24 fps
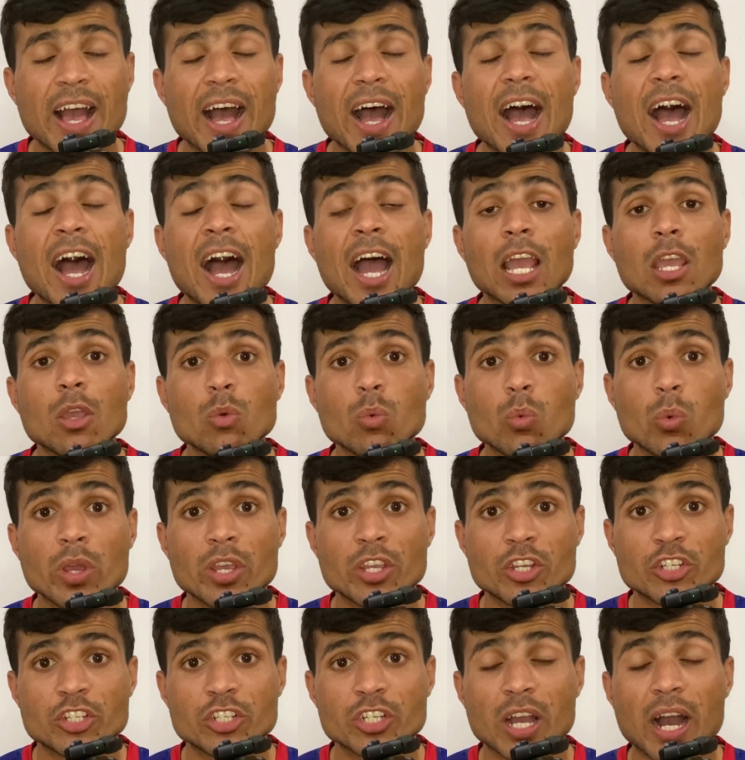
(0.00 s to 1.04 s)
I
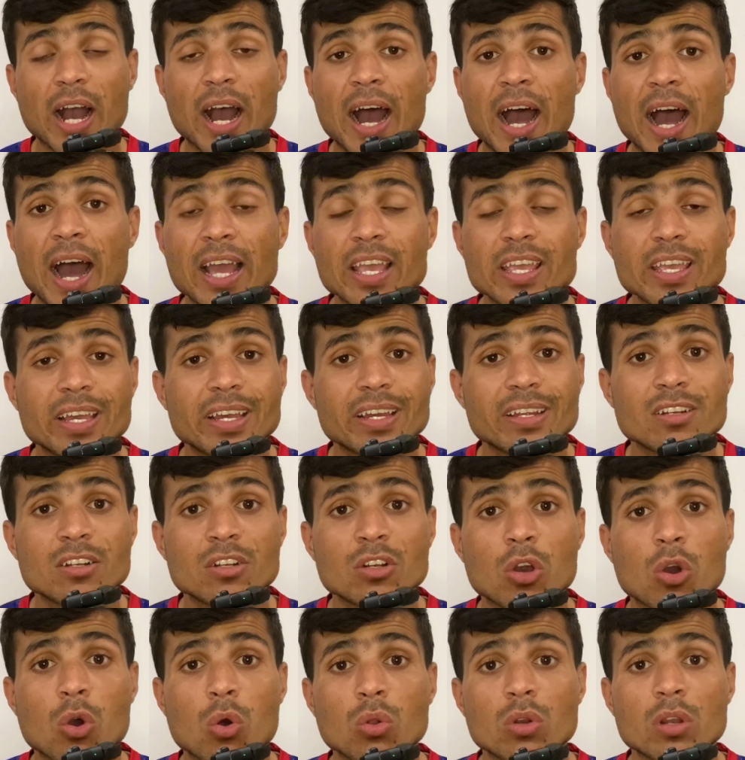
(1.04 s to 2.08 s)
wish I had
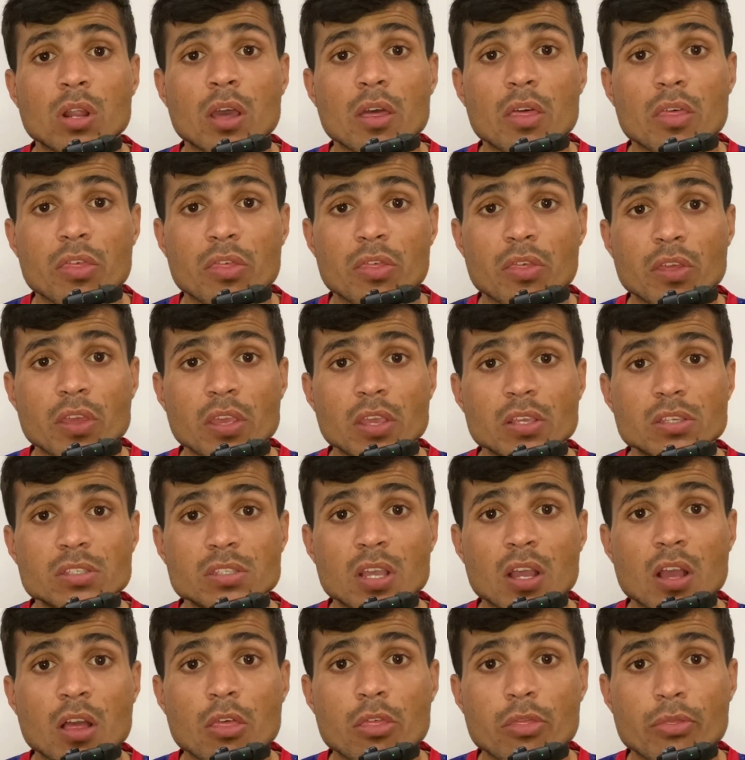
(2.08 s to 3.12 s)
known these
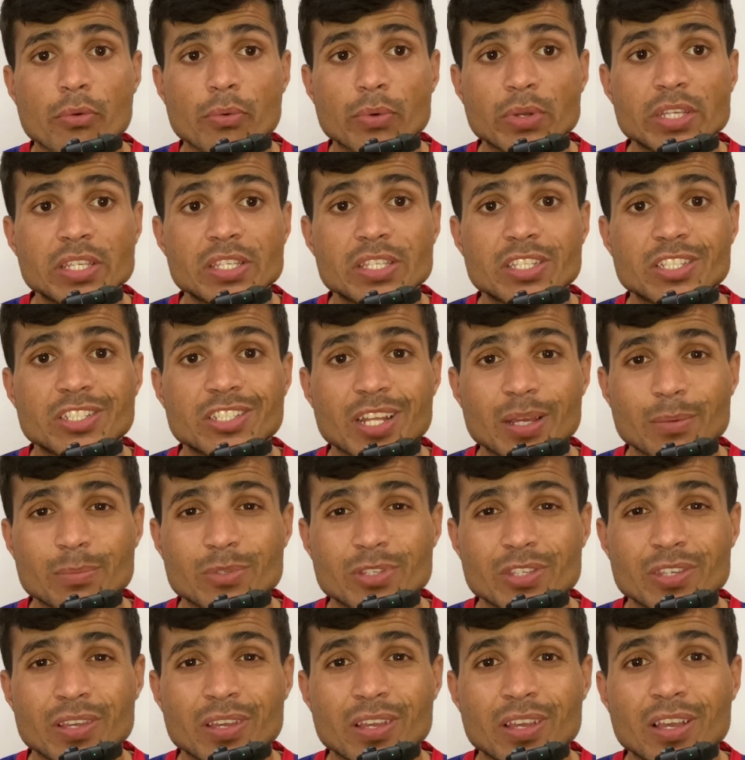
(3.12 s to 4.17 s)
3 steps